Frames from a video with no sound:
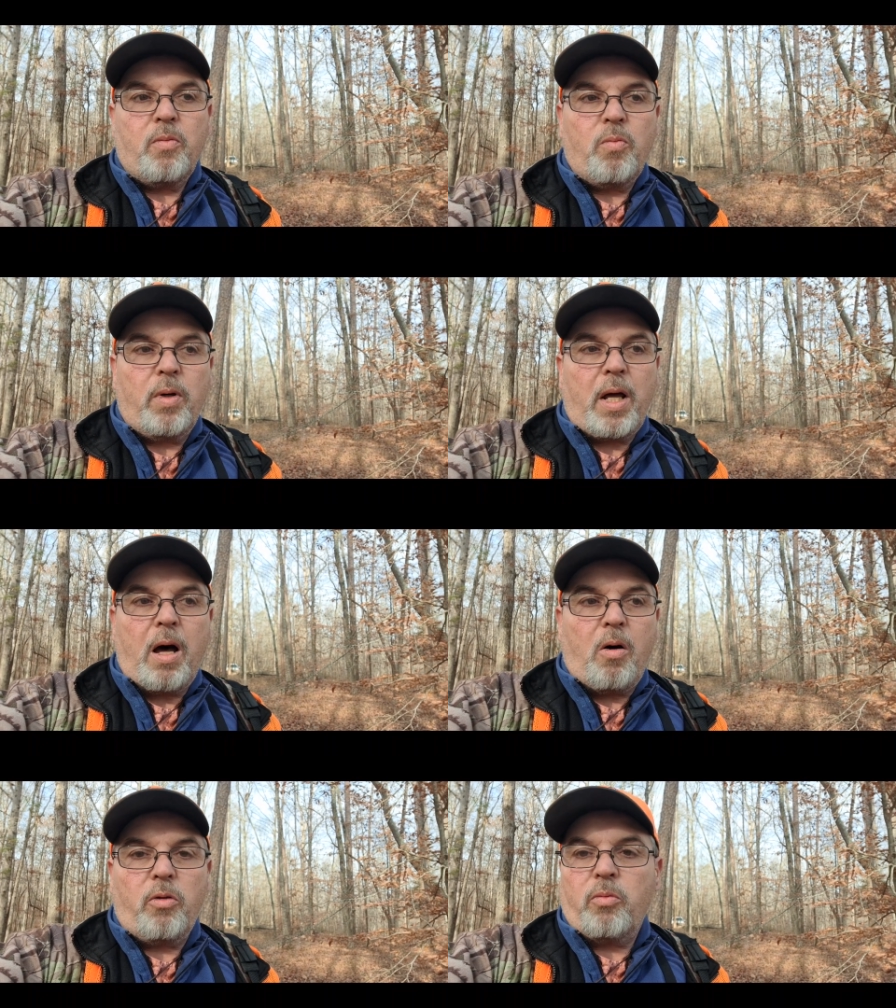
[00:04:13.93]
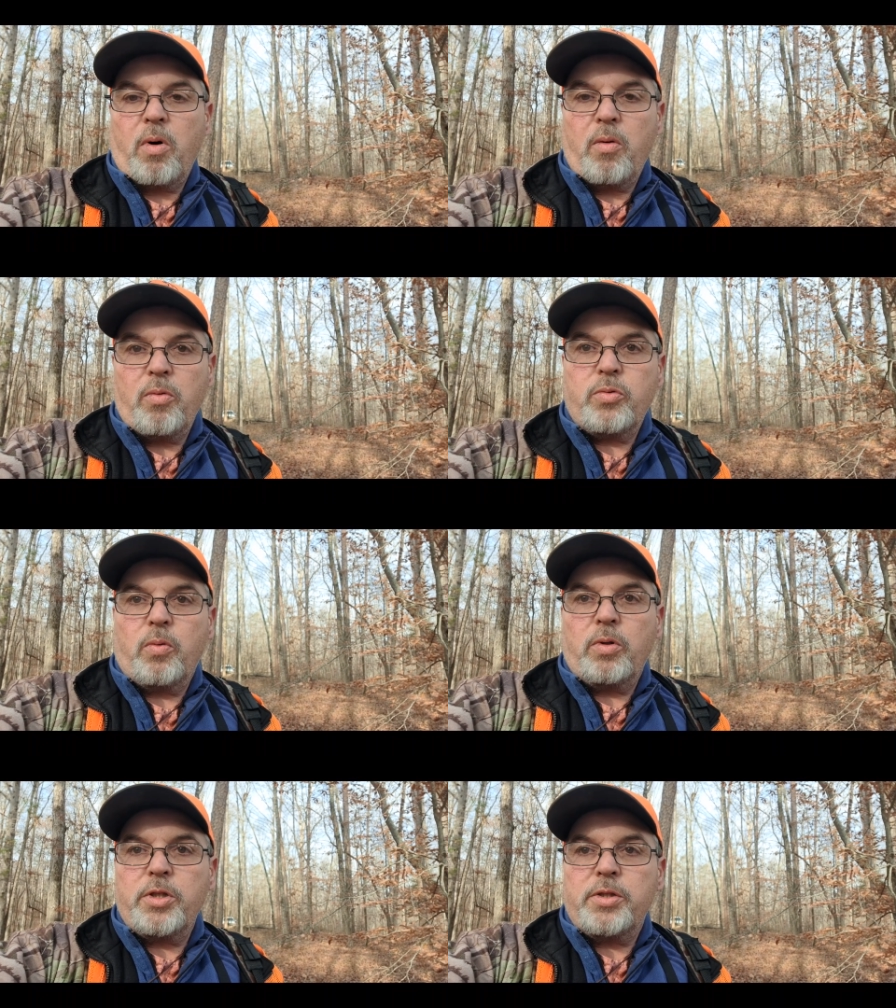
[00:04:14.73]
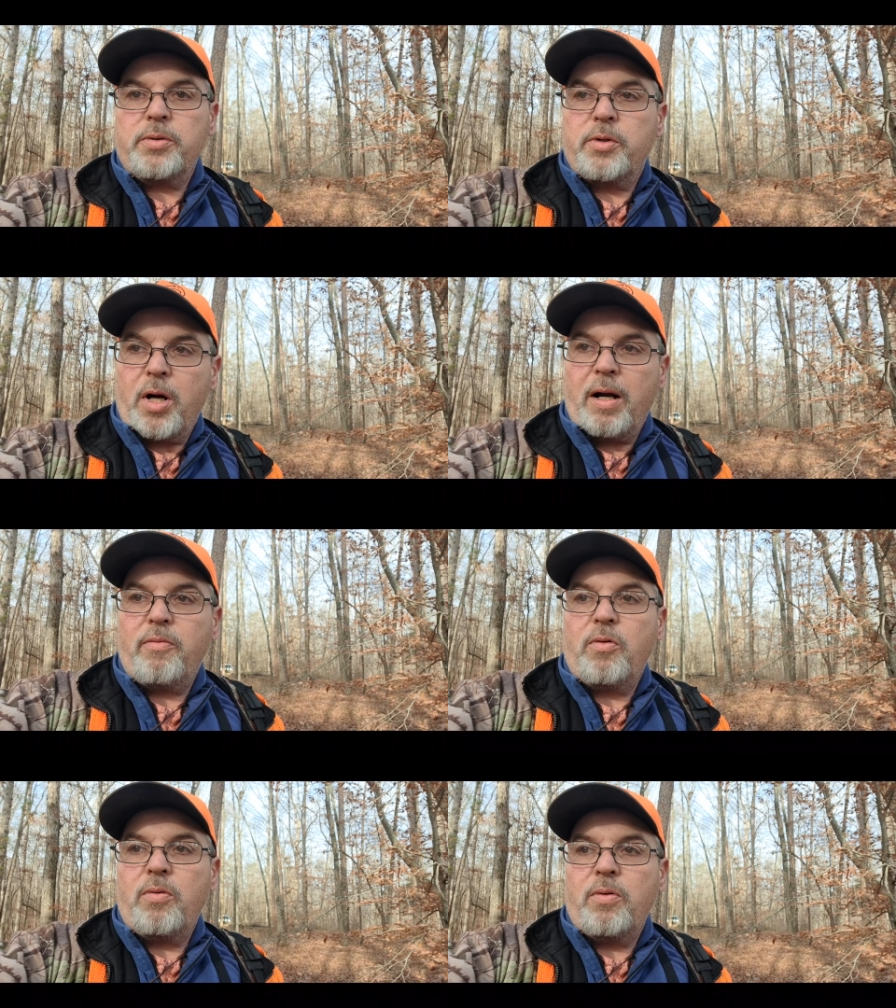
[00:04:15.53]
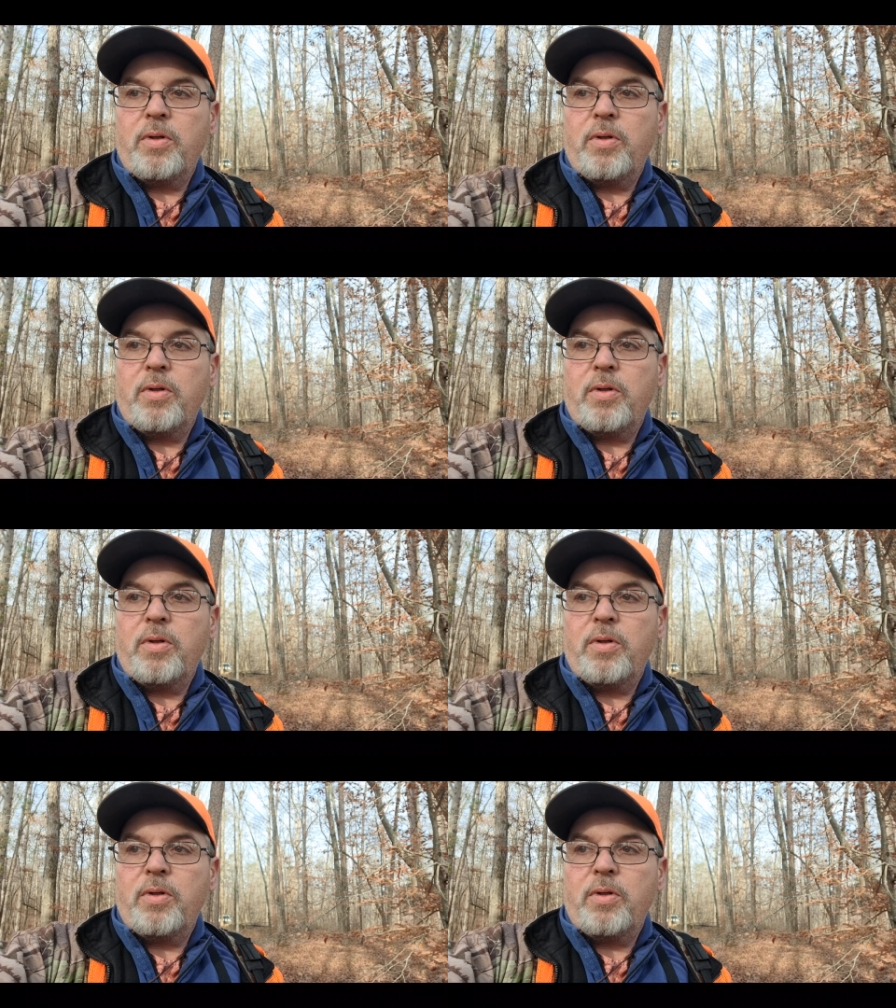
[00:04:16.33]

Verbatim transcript: when all the roads were just gravel.